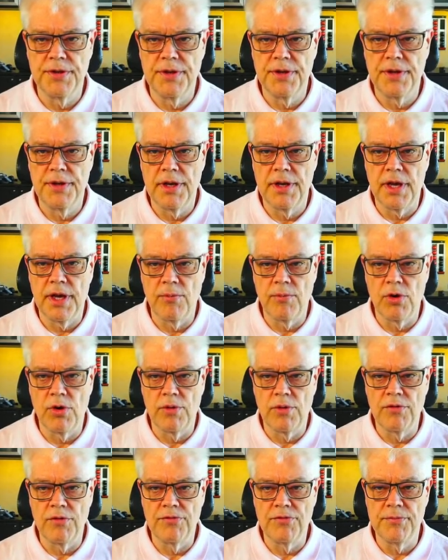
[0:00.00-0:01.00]

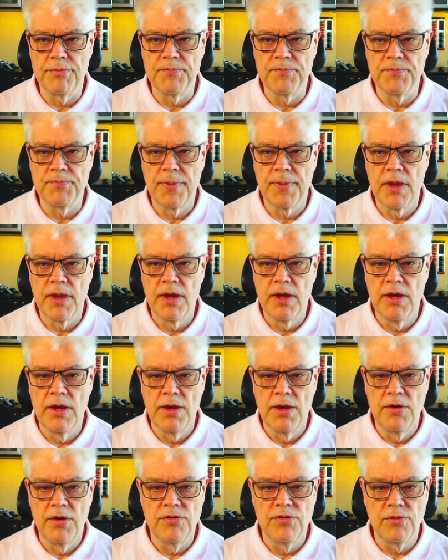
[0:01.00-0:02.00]
libraries.
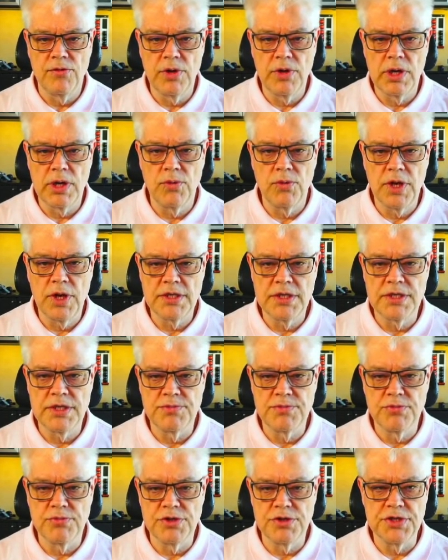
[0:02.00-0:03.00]
So we create this
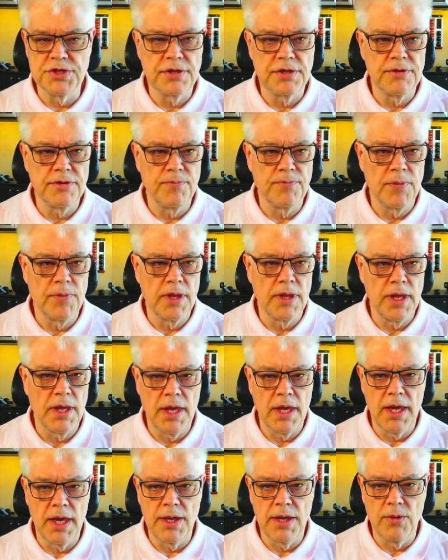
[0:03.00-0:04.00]
project
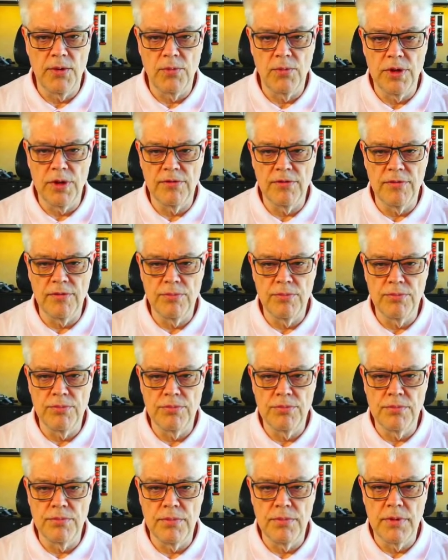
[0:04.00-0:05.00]
and we
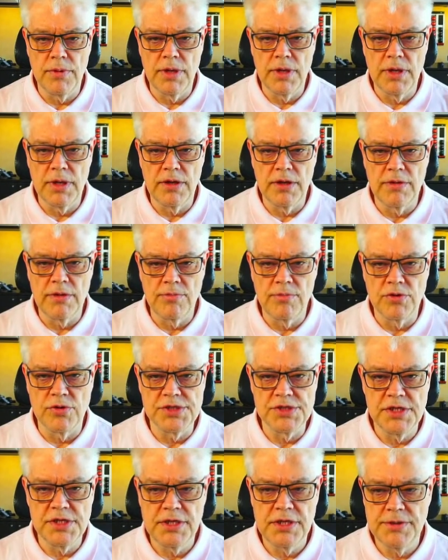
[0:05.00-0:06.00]
hit
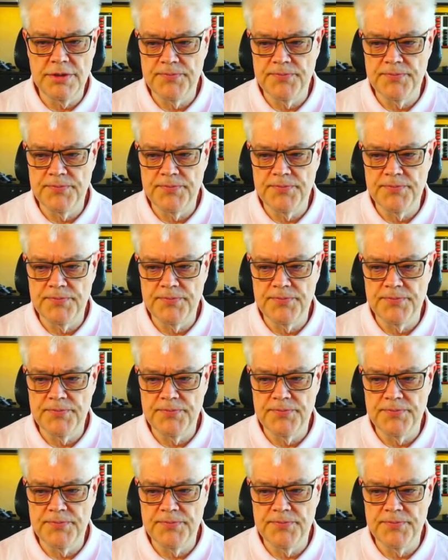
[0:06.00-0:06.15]
proceed.